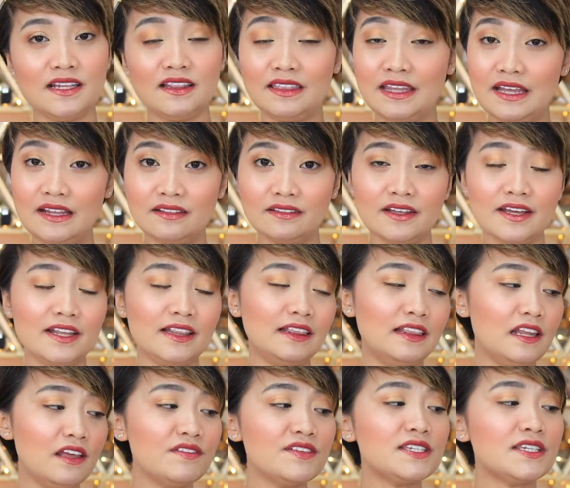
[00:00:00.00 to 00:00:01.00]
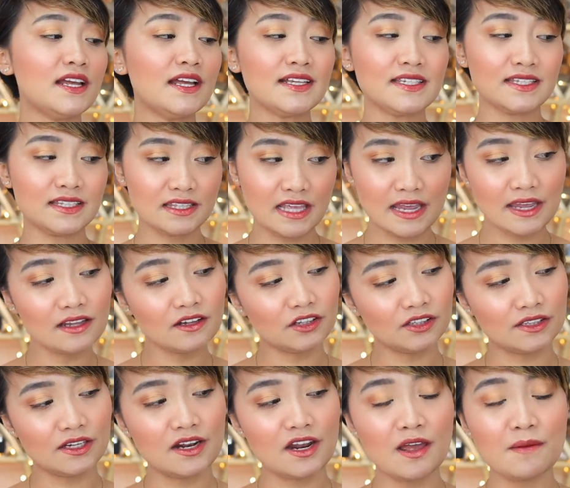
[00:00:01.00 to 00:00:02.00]
a tint. It leaves a stain
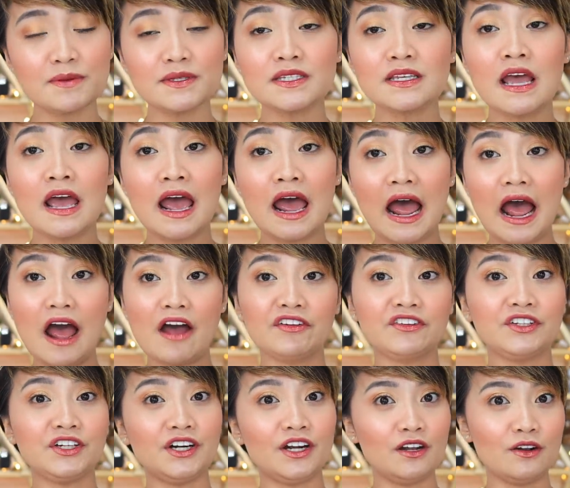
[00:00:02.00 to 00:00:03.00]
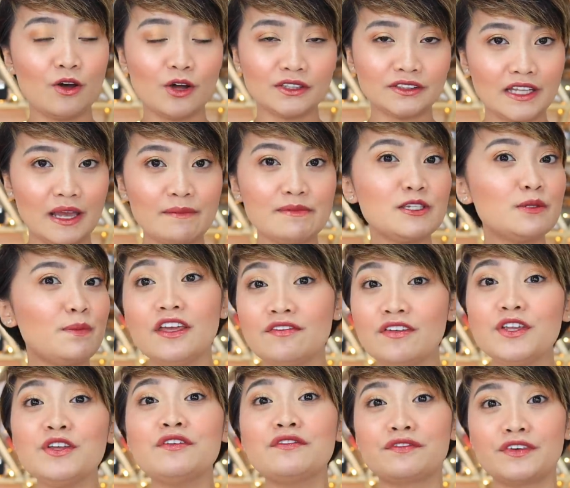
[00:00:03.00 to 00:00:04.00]
on the lips after a long time.
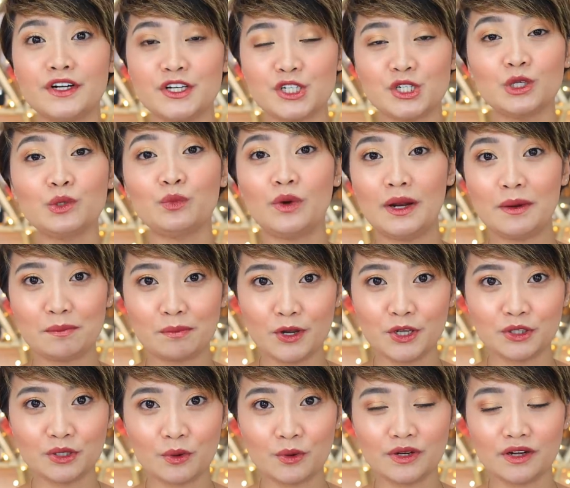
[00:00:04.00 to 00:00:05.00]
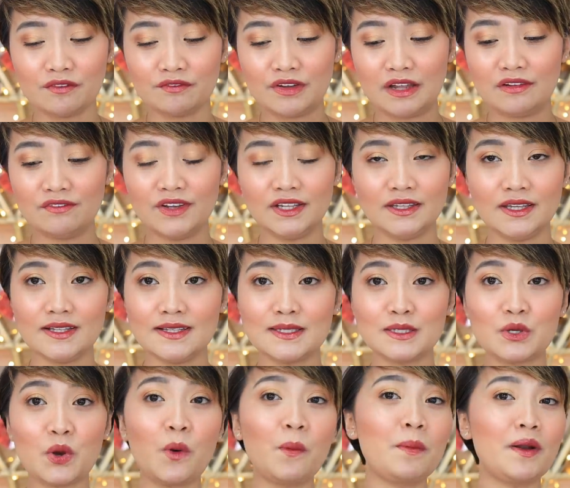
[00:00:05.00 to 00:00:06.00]
Even yung version 1.0 ng Velvet Tint,
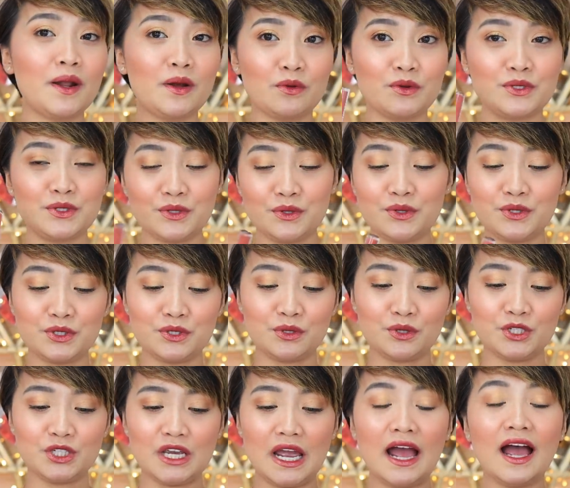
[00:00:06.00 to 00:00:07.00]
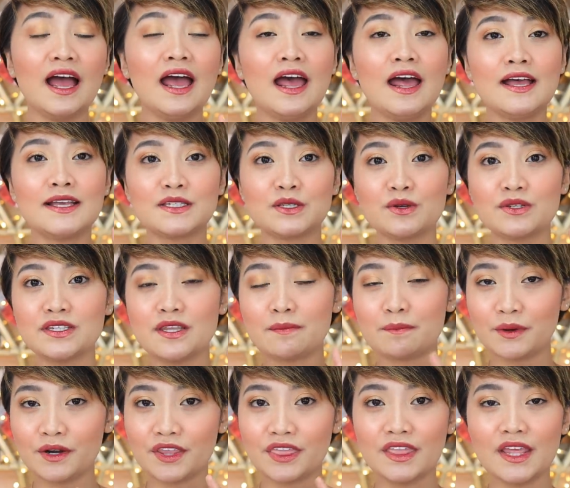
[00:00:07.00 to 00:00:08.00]
sobrang gustong-gusto ko siya. So,
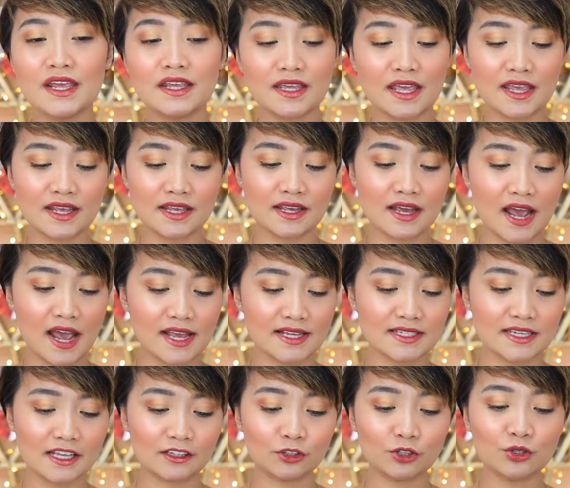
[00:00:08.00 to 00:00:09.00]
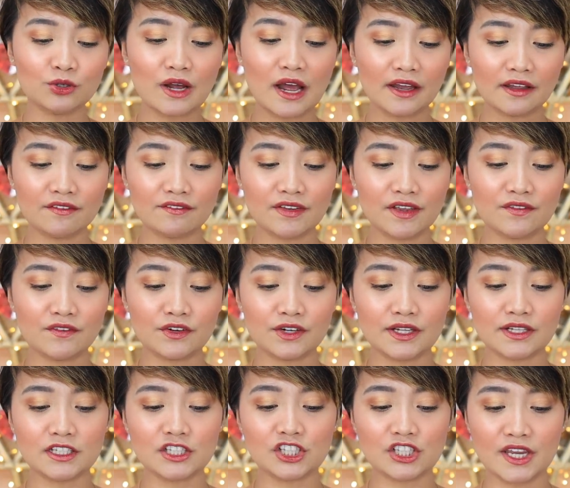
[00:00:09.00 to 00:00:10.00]
si Birthday Cake, guys, ito yung aking
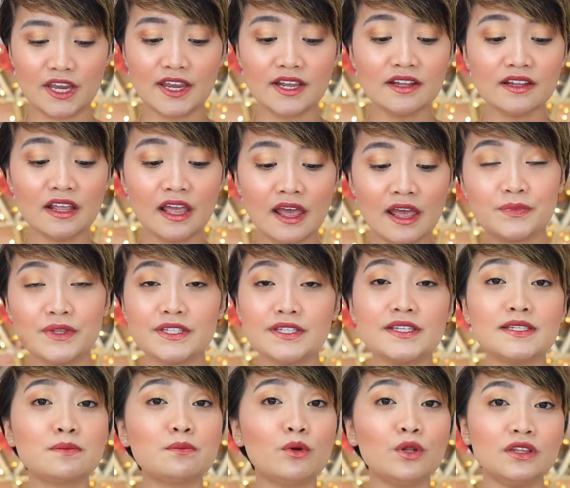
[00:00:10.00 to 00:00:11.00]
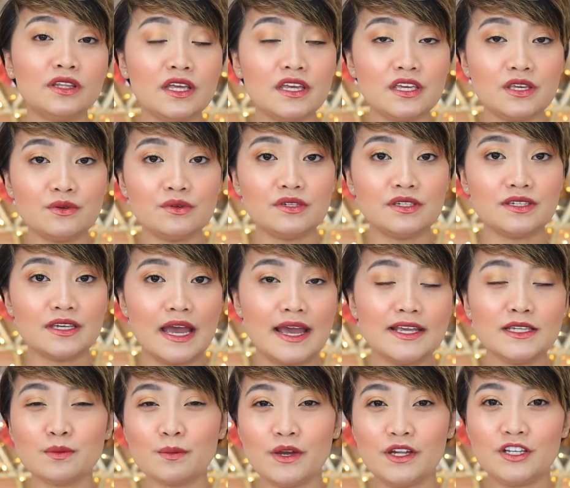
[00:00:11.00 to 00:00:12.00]
favorite shade. This is multi-use,
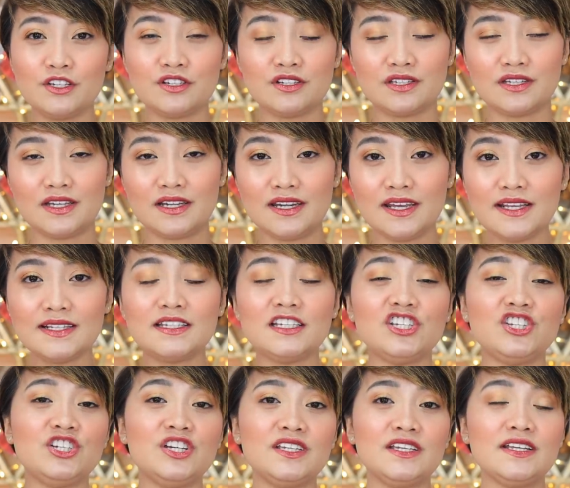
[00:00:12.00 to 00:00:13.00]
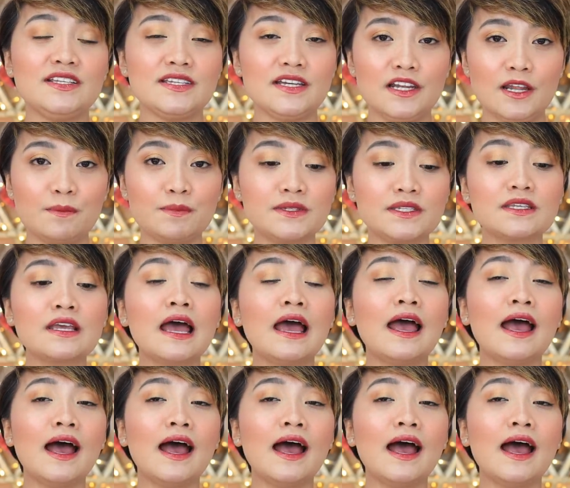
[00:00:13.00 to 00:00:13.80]
guys. Pwede siya sa lids, sa cheeks, and sa lips.